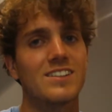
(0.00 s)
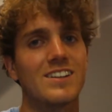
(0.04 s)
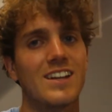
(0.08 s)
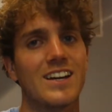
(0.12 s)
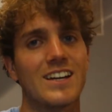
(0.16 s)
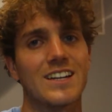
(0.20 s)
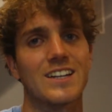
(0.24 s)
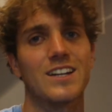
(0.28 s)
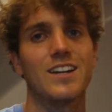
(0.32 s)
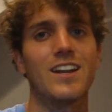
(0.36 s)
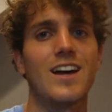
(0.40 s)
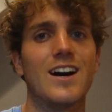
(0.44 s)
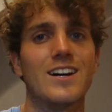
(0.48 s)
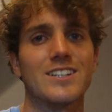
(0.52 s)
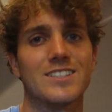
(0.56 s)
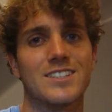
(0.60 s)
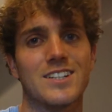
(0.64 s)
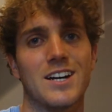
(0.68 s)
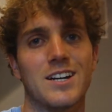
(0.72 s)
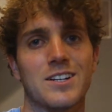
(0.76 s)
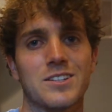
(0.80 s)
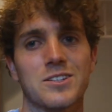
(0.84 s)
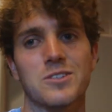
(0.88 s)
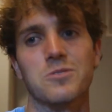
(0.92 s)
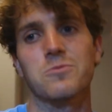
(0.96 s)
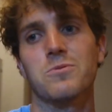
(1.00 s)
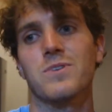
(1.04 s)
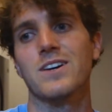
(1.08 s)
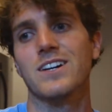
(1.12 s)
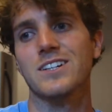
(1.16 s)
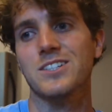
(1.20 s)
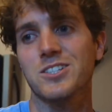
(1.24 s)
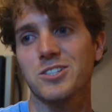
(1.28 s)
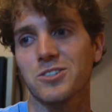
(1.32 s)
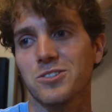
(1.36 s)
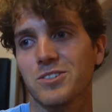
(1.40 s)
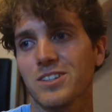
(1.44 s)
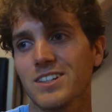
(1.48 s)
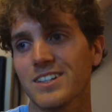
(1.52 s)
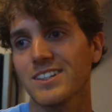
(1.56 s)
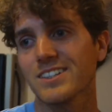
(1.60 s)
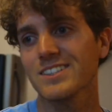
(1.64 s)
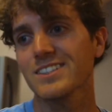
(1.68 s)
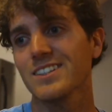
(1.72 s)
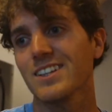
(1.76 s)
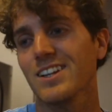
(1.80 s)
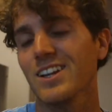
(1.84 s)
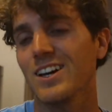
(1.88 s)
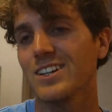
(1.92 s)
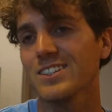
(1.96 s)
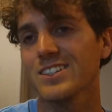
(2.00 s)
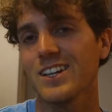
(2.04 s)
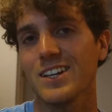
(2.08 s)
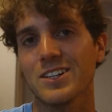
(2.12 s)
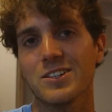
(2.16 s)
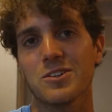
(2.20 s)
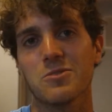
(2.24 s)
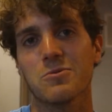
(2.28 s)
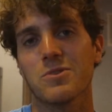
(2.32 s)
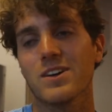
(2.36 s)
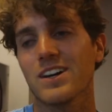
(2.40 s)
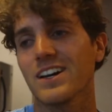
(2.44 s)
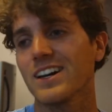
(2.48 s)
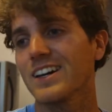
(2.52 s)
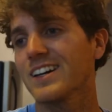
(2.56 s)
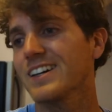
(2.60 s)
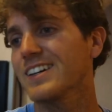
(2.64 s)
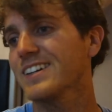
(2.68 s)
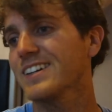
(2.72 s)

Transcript: like last underwear duties, last underwear.